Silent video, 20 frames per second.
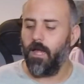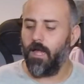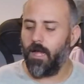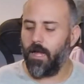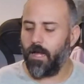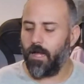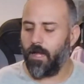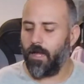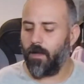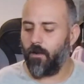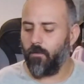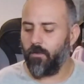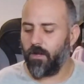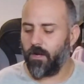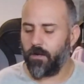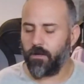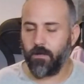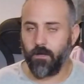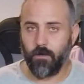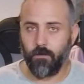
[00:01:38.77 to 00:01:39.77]
Uh, we
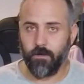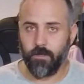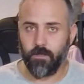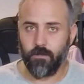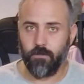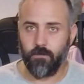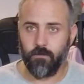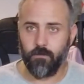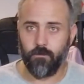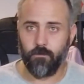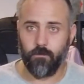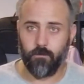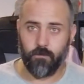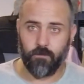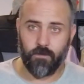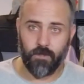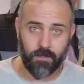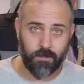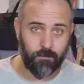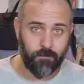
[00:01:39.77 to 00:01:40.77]
are going to
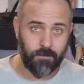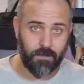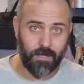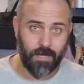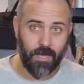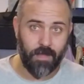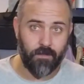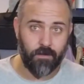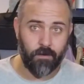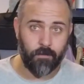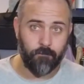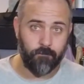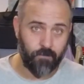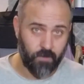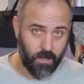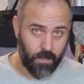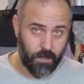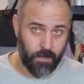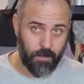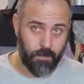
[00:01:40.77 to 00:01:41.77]
stick them together
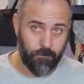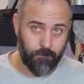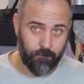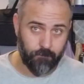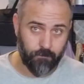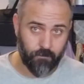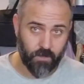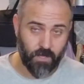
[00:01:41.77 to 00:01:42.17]
um,